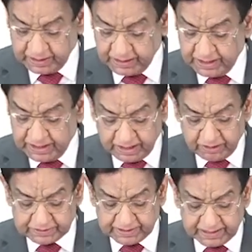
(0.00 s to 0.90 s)

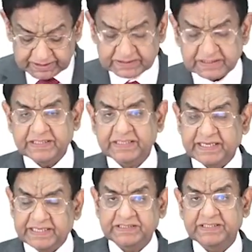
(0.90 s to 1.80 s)
Now there are certain
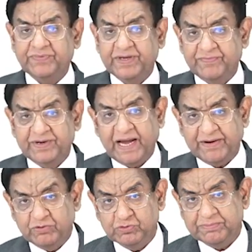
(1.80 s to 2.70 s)
cases where we have
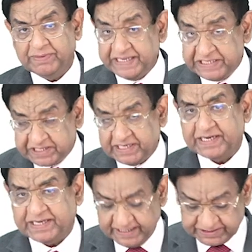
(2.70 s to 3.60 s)
to do some additional
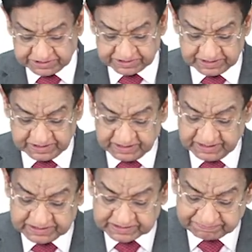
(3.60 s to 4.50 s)
tests,
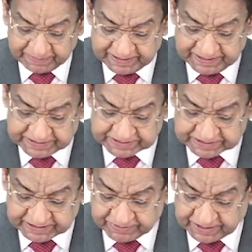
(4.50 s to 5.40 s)
especially in
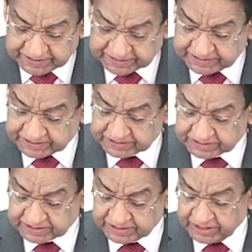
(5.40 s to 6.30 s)
severe
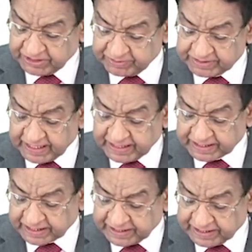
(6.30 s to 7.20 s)
disease with
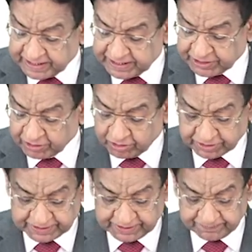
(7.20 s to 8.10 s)
unclear
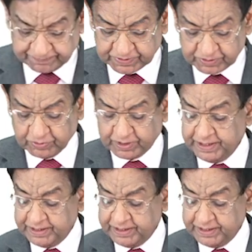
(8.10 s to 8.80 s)
etiology, okay,